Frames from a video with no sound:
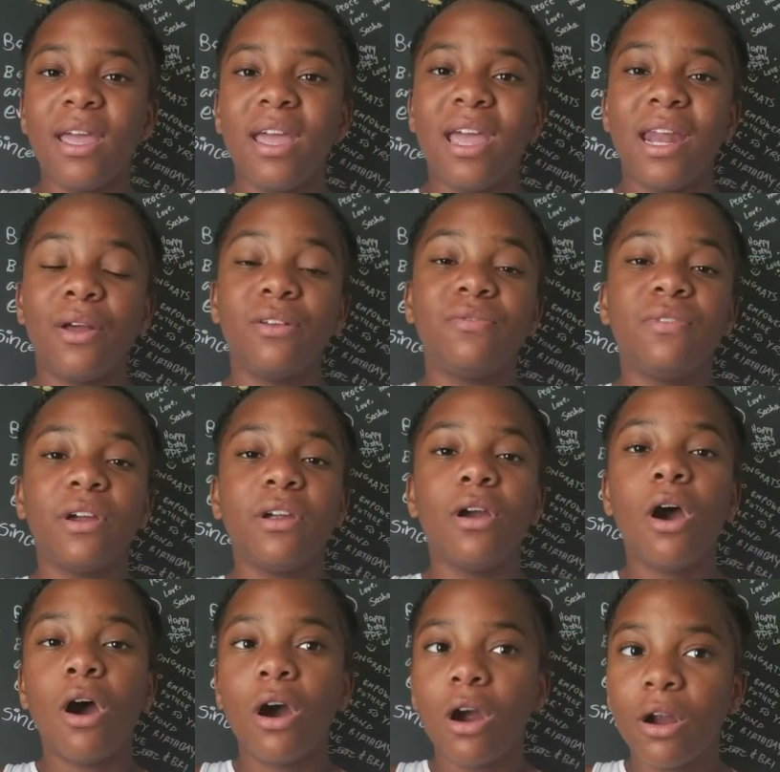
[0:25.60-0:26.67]
And it was very
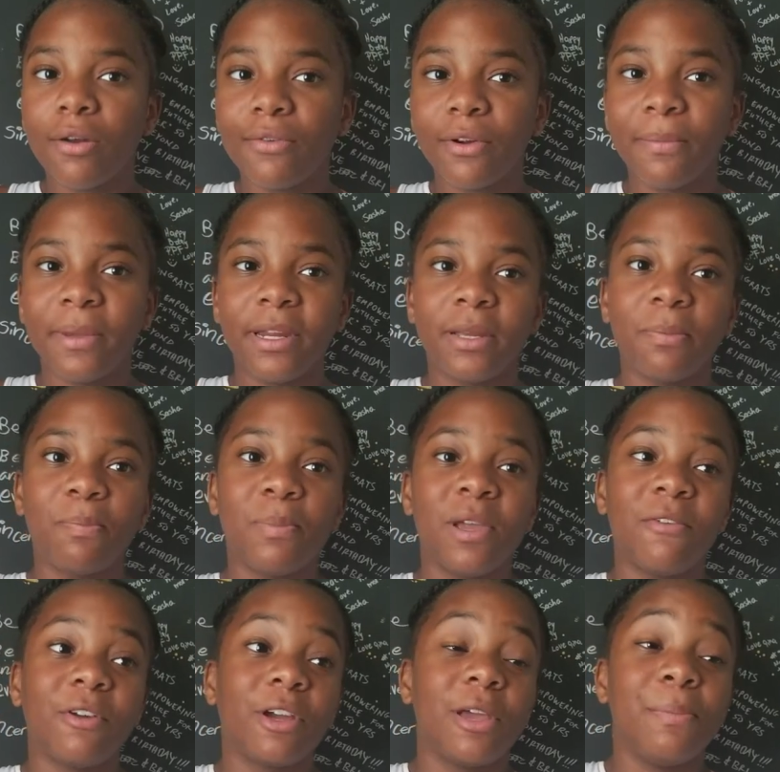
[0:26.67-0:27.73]
hard for me to be
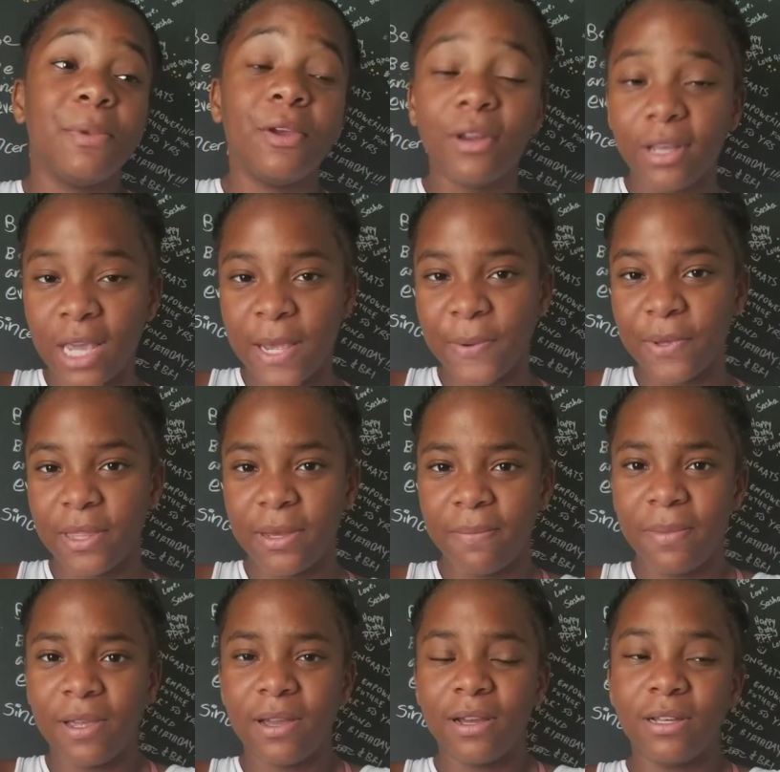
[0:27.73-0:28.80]
able to communicate with him
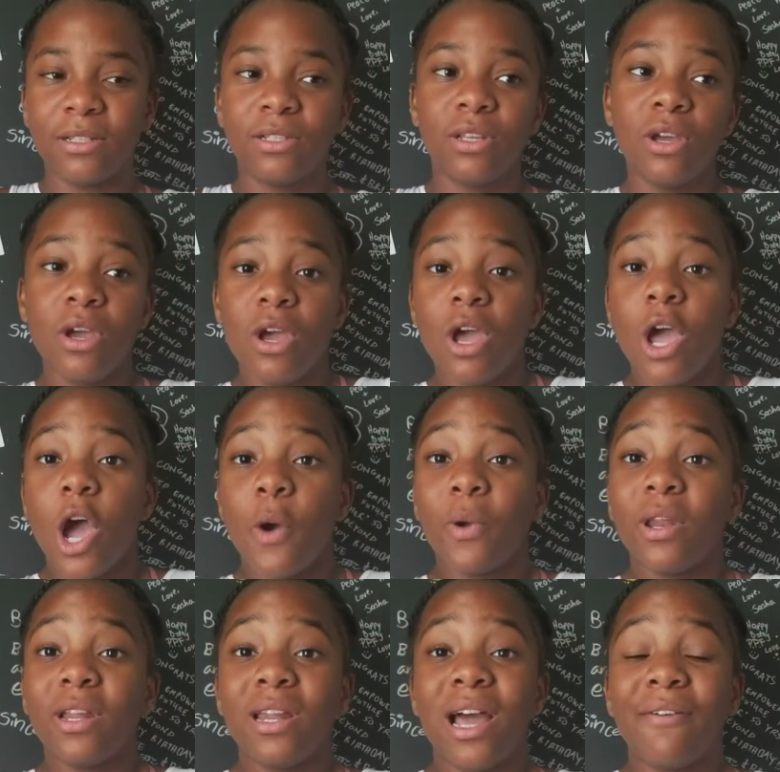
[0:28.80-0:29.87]
because we
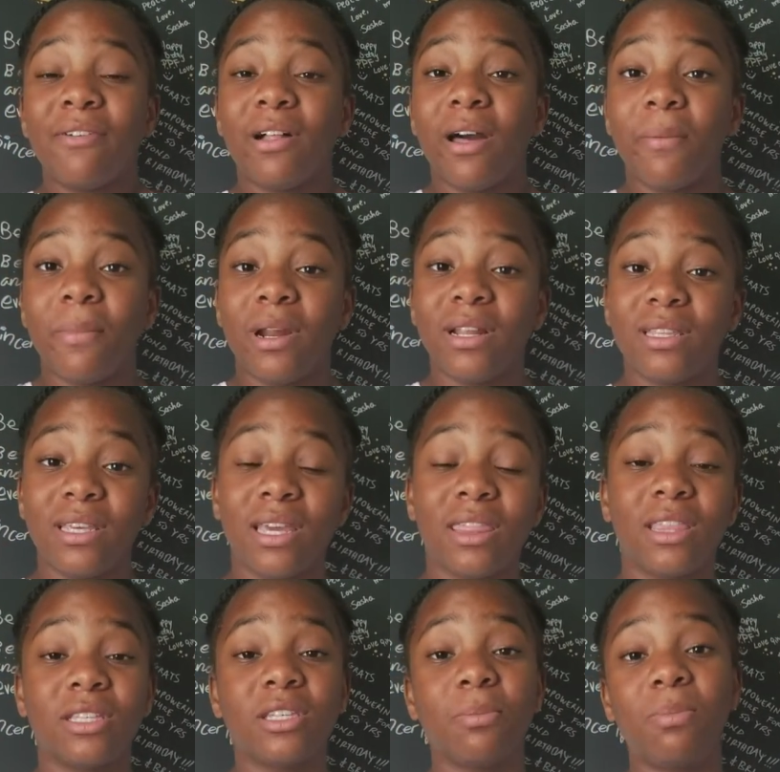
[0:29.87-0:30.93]
didn't have a lot of money to get
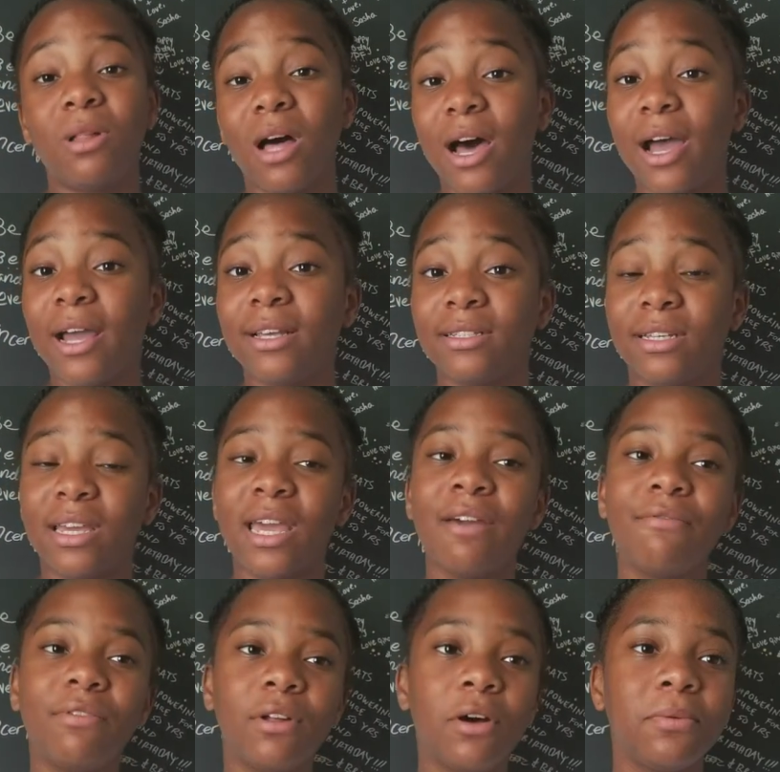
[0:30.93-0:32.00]
the supplies like
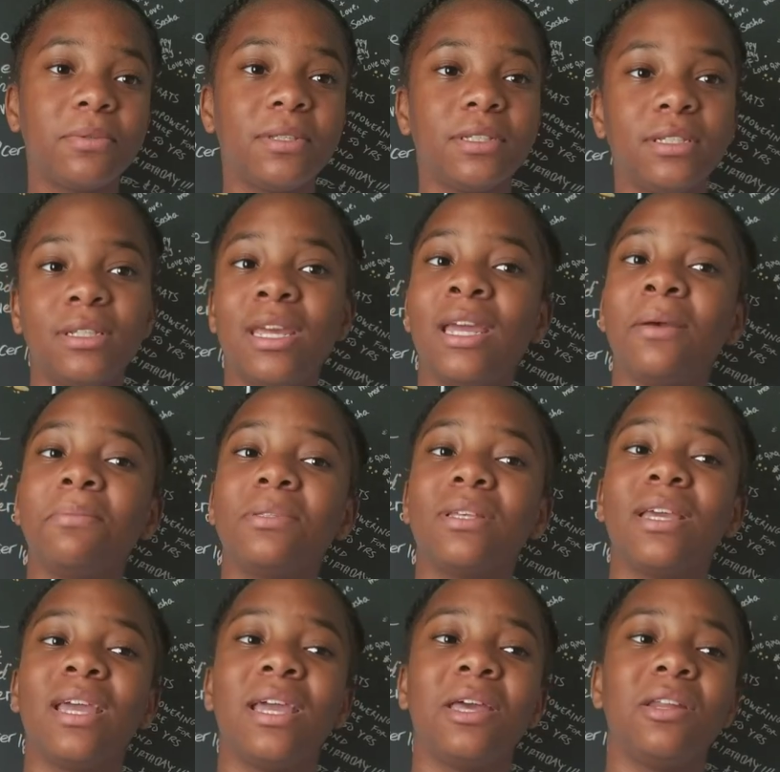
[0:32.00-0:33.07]
envelopes and stamps
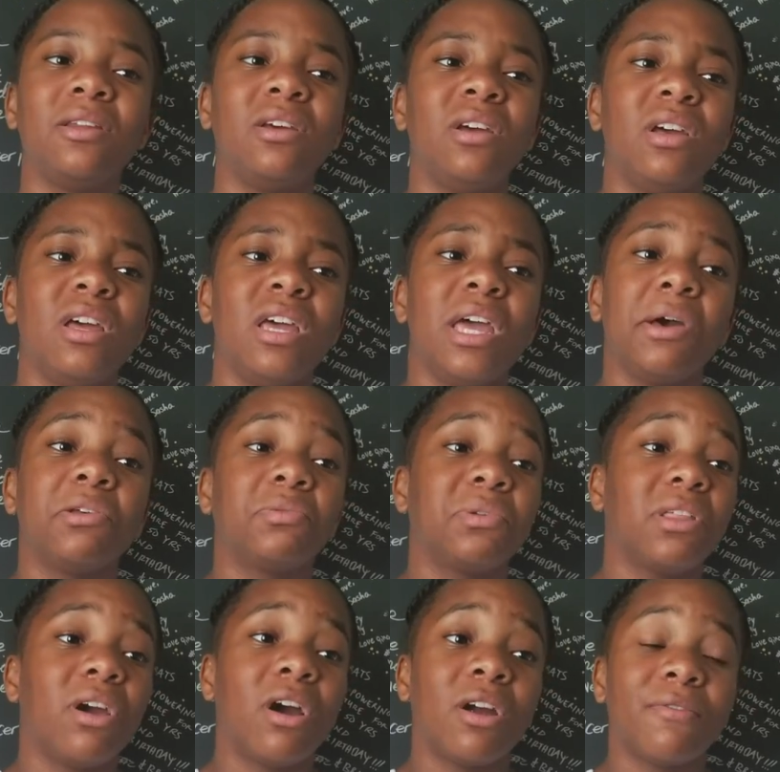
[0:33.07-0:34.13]
and it was really
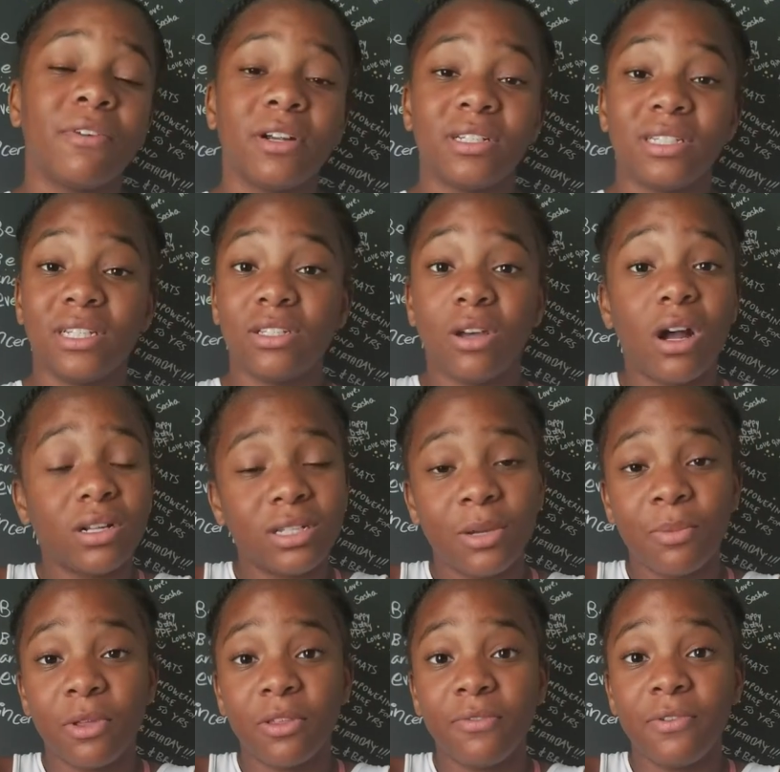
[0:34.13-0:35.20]
hard for us to talk to him
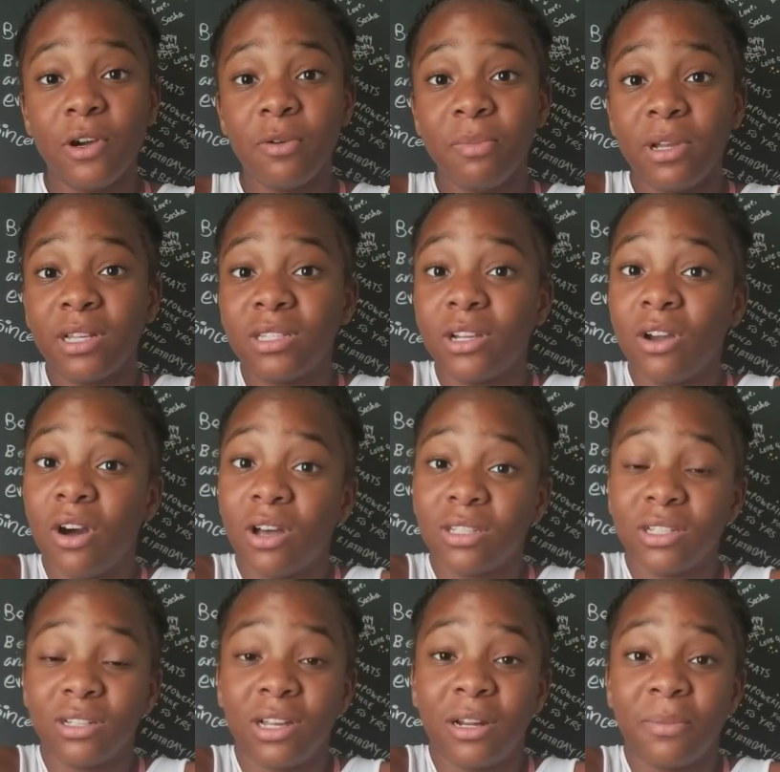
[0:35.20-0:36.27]
on the phone because it cost
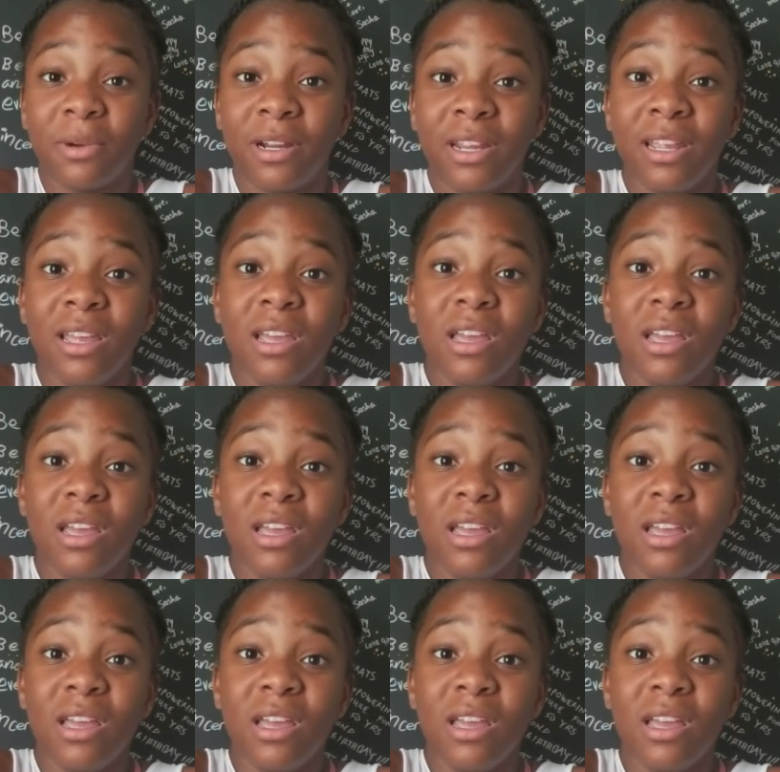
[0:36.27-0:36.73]
a lot of money